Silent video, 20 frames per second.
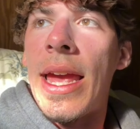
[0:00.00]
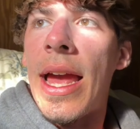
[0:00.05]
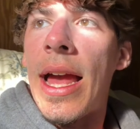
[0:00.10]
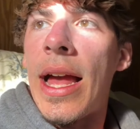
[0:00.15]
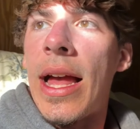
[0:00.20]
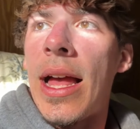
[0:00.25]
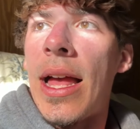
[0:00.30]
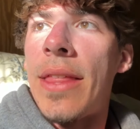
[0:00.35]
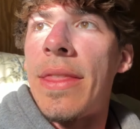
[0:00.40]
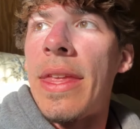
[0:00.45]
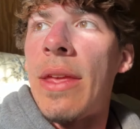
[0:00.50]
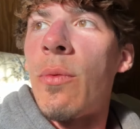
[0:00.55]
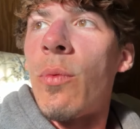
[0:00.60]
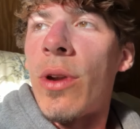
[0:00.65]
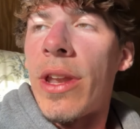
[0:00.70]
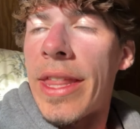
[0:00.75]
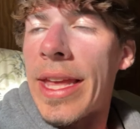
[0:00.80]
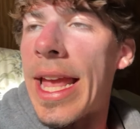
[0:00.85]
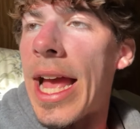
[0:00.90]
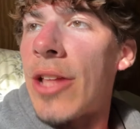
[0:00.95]
Uh, and then one
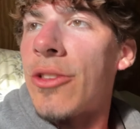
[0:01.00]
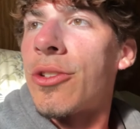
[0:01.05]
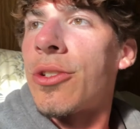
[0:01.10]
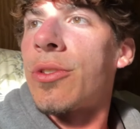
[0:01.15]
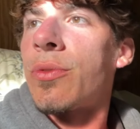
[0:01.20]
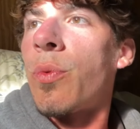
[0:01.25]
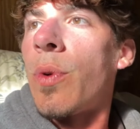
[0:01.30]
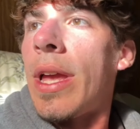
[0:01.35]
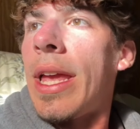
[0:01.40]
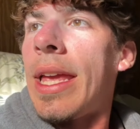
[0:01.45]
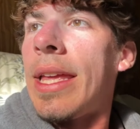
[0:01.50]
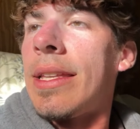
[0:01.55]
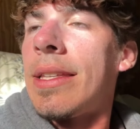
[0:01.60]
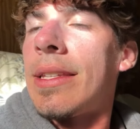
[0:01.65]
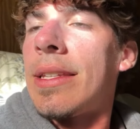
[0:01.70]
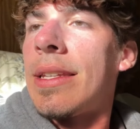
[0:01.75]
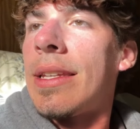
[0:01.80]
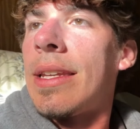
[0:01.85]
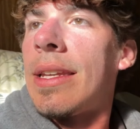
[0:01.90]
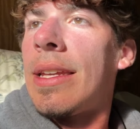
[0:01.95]
of the counselors
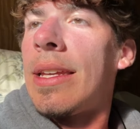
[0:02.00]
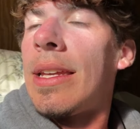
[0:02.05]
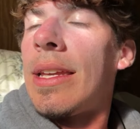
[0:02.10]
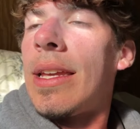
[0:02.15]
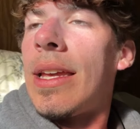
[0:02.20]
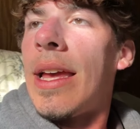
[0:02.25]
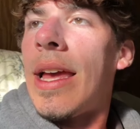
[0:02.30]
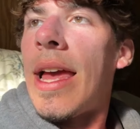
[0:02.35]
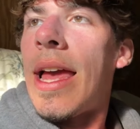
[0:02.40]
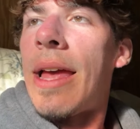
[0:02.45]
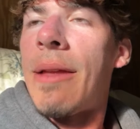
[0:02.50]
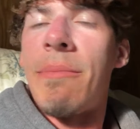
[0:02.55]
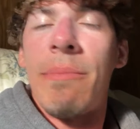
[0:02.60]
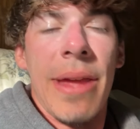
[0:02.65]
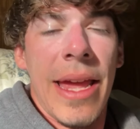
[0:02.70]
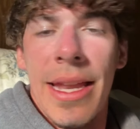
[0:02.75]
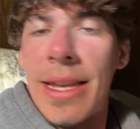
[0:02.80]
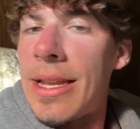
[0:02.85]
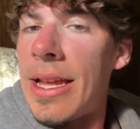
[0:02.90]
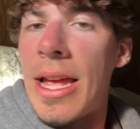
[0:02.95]
went, and
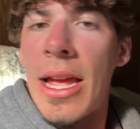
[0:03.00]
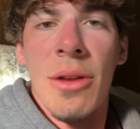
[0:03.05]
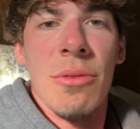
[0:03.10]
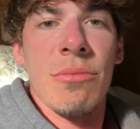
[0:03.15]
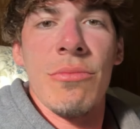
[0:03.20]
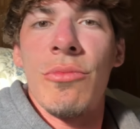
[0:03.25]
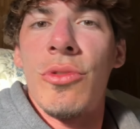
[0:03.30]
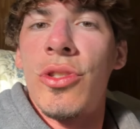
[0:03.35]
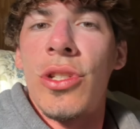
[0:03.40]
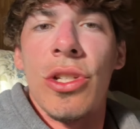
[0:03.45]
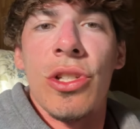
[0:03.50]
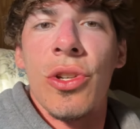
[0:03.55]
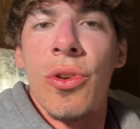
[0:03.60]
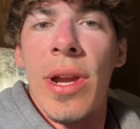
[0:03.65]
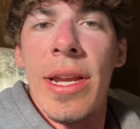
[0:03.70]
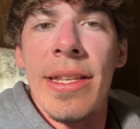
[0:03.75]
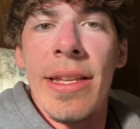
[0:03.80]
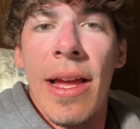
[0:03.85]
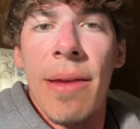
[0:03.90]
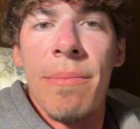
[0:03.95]
man, uh, such a
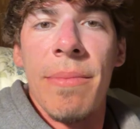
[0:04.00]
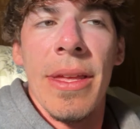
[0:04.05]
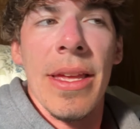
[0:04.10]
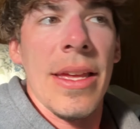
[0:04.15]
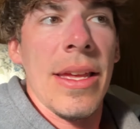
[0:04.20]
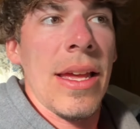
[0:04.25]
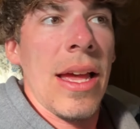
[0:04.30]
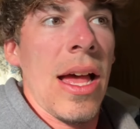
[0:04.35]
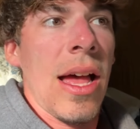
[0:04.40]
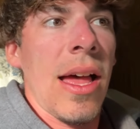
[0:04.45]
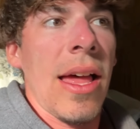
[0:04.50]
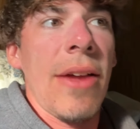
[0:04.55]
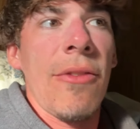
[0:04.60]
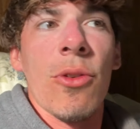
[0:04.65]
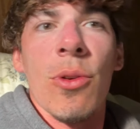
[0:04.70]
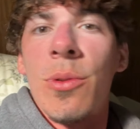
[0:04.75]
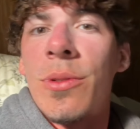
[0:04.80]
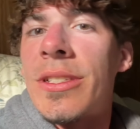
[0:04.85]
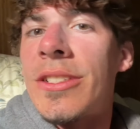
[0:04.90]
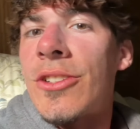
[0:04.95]
great time. Uh,
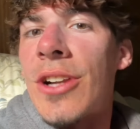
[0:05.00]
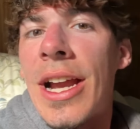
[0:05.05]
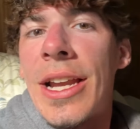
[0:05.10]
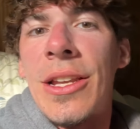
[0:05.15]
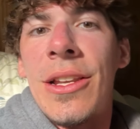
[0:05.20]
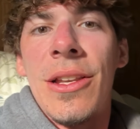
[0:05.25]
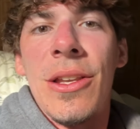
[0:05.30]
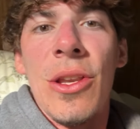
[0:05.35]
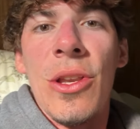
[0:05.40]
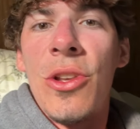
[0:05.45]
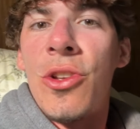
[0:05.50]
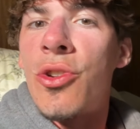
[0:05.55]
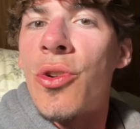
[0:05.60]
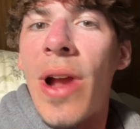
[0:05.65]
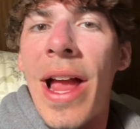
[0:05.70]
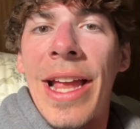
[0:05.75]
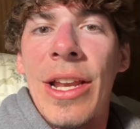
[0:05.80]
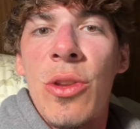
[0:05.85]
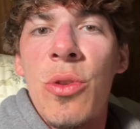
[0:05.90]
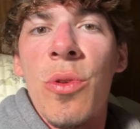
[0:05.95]
everyone was trying
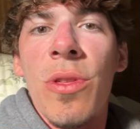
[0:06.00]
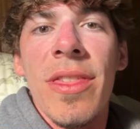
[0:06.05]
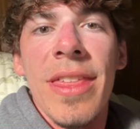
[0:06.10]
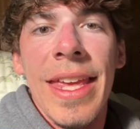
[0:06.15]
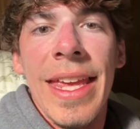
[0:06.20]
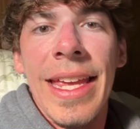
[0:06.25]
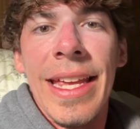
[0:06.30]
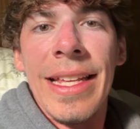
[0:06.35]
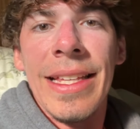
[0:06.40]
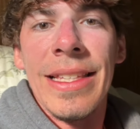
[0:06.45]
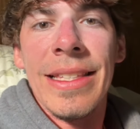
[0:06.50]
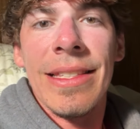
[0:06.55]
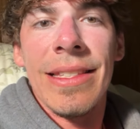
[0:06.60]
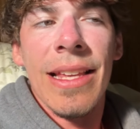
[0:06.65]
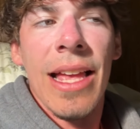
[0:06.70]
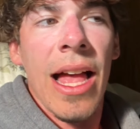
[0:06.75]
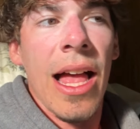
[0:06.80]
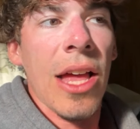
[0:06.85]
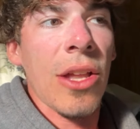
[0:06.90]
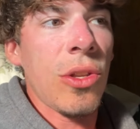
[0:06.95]
trying new things,
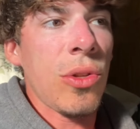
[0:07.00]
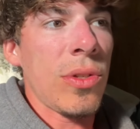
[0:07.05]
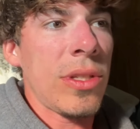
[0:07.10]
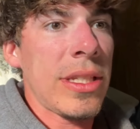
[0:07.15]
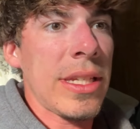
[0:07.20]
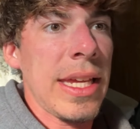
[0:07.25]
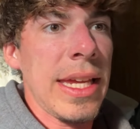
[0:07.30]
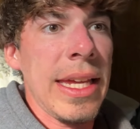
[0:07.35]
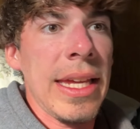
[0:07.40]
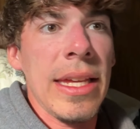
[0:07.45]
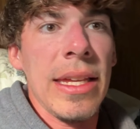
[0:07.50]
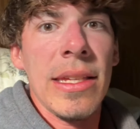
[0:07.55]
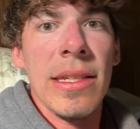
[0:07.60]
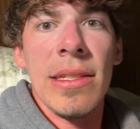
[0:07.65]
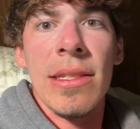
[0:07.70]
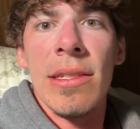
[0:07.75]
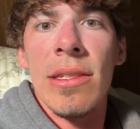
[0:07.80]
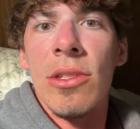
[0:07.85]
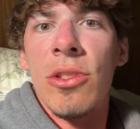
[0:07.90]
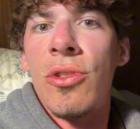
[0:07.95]
uh, new
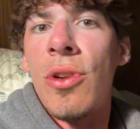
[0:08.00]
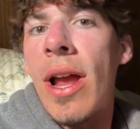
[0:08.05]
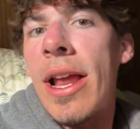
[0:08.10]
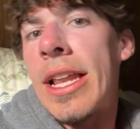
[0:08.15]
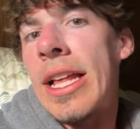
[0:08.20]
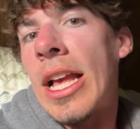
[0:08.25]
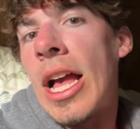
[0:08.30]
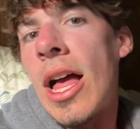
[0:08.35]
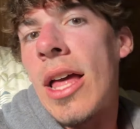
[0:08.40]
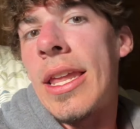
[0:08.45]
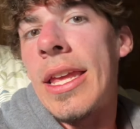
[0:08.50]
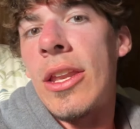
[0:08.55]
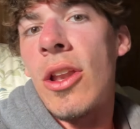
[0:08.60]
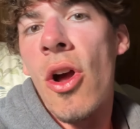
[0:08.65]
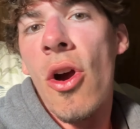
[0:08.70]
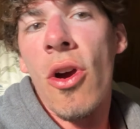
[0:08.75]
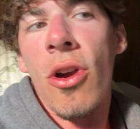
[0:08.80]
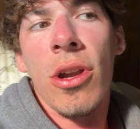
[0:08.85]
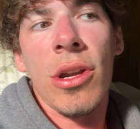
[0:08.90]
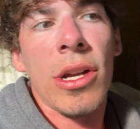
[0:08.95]
skis, trying to cut in
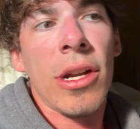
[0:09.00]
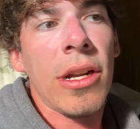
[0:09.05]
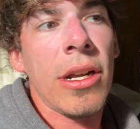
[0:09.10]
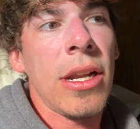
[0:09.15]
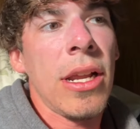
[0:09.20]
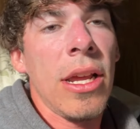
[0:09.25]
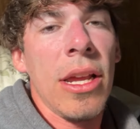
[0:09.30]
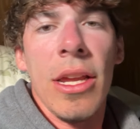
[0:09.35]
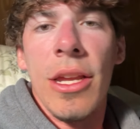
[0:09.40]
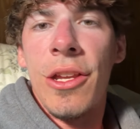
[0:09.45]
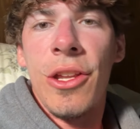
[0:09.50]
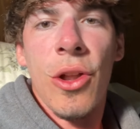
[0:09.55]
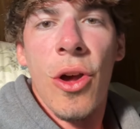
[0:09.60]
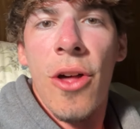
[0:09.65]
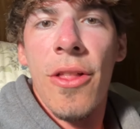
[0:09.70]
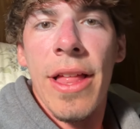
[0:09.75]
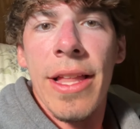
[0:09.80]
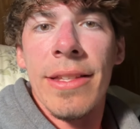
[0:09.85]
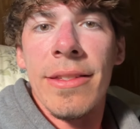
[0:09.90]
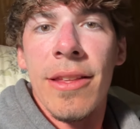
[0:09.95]
harder, you know,
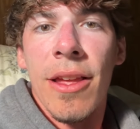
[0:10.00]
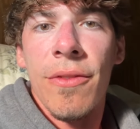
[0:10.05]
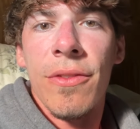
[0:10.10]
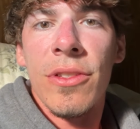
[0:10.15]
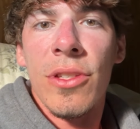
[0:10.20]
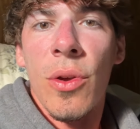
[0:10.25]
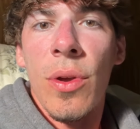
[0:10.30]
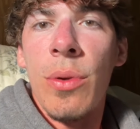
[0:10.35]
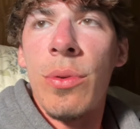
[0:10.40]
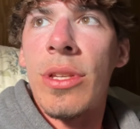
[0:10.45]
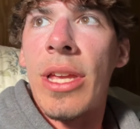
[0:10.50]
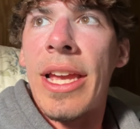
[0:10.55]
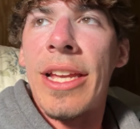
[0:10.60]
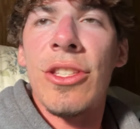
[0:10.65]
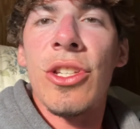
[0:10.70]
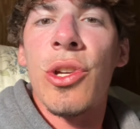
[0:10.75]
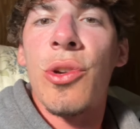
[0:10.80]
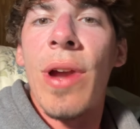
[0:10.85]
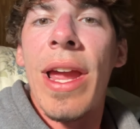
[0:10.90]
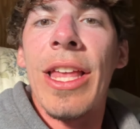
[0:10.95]
all that stuff. So it was,
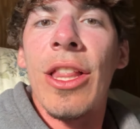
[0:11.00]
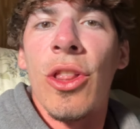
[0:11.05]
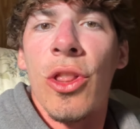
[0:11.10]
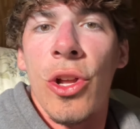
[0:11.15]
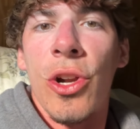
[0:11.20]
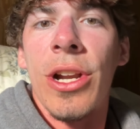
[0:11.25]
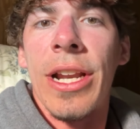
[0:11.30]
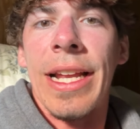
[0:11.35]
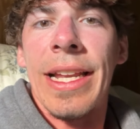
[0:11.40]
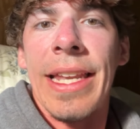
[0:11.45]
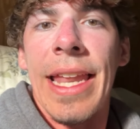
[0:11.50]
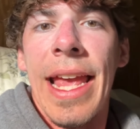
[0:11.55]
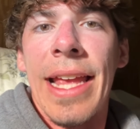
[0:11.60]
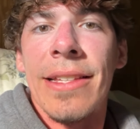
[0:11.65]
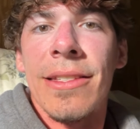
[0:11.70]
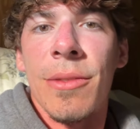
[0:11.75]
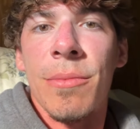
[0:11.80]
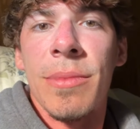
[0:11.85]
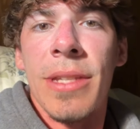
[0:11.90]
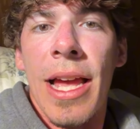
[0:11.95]
it's a great learning day
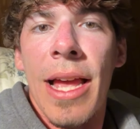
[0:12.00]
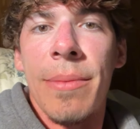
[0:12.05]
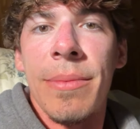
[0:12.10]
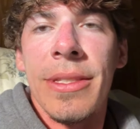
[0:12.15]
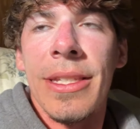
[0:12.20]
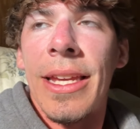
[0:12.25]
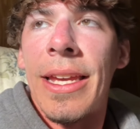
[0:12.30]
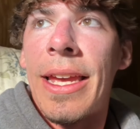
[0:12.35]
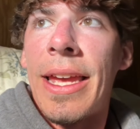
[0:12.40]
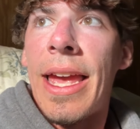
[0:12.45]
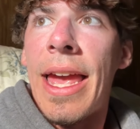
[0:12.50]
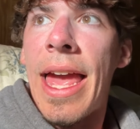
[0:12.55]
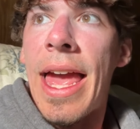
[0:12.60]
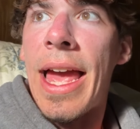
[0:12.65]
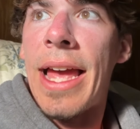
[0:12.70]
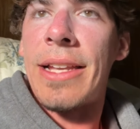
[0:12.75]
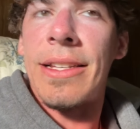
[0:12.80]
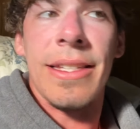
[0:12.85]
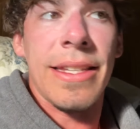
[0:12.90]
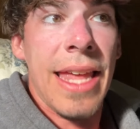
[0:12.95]
sometimes.
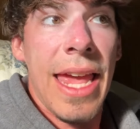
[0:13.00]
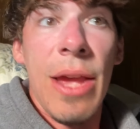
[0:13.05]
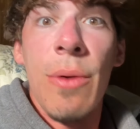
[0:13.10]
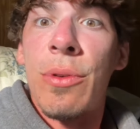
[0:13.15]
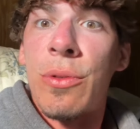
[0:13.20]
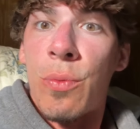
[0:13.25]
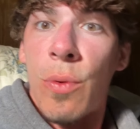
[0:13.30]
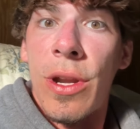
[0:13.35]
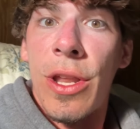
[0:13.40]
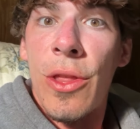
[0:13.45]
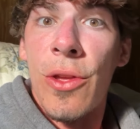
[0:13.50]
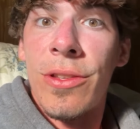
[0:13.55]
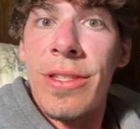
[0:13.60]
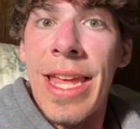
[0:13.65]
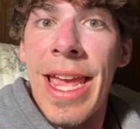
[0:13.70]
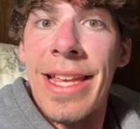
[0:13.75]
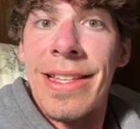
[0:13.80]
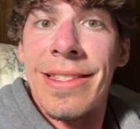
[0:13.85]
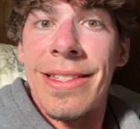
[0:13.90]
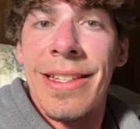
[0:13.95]
And today was one of those
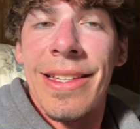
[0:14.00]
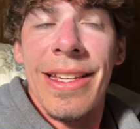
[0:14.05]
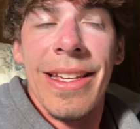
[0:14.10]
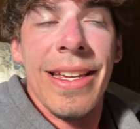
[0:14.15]
days.